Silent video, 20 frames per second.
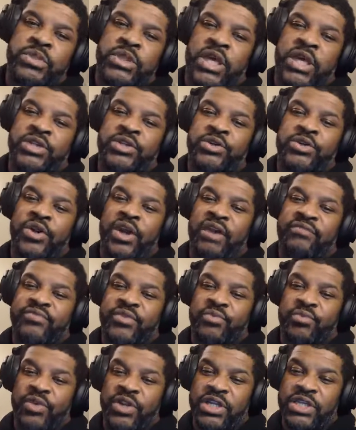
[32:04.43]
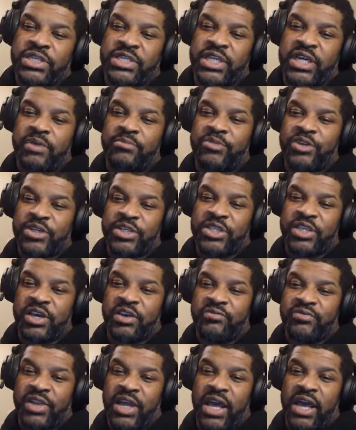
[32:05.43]
And do you have to really dumb
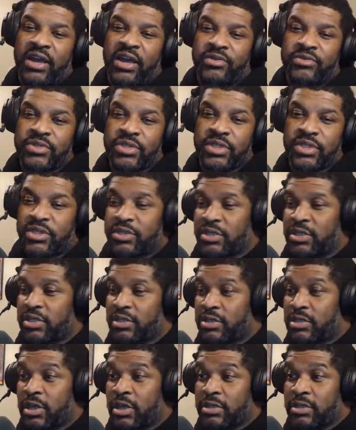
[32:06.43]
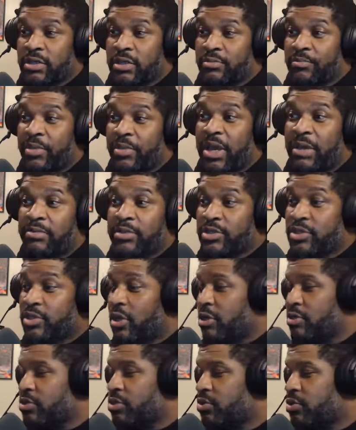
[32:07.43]
yourself down to be able to
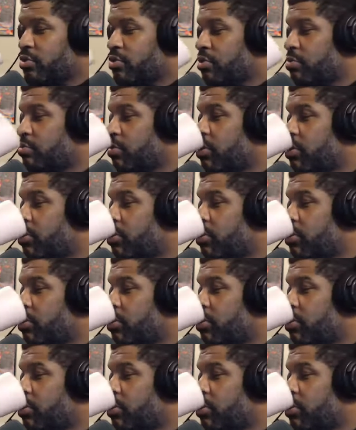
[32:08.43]
talk to them?